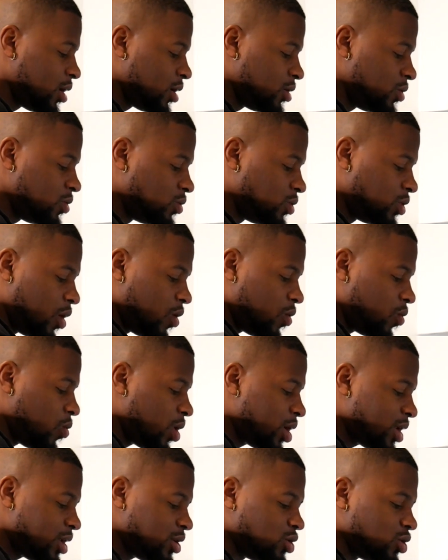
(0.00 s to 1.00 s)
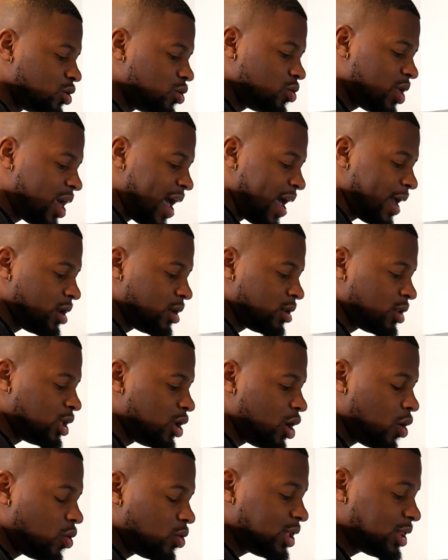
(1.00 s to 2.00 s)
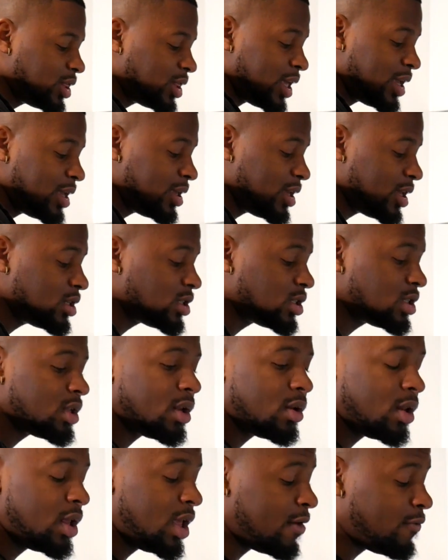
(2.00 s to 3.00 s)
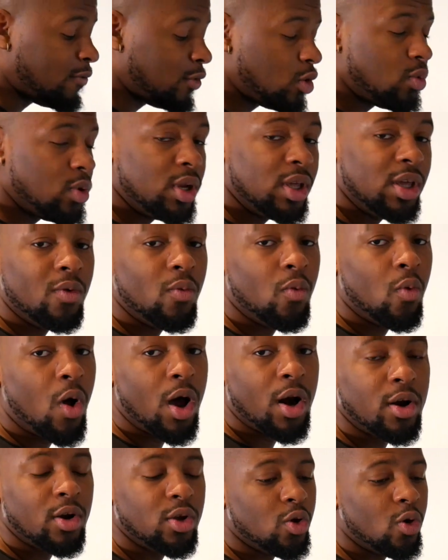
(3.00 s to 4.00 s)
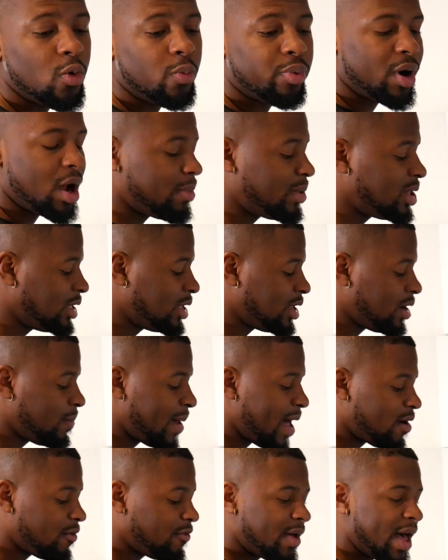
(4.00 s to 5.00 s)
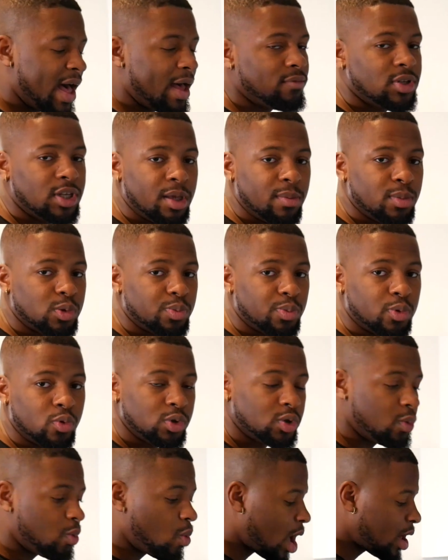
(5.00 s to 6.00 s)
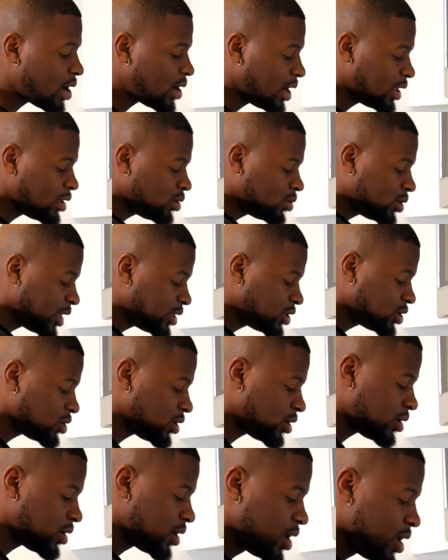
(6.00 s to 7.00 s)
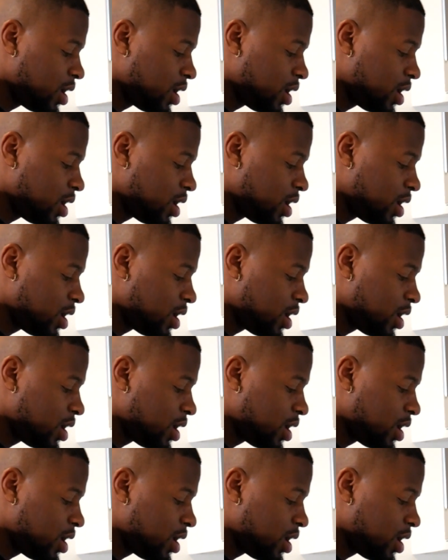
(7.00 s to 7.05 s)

You don't want to do that. The only thing is, if you need water, you'll probably get about 5 tablespoons of water and you let your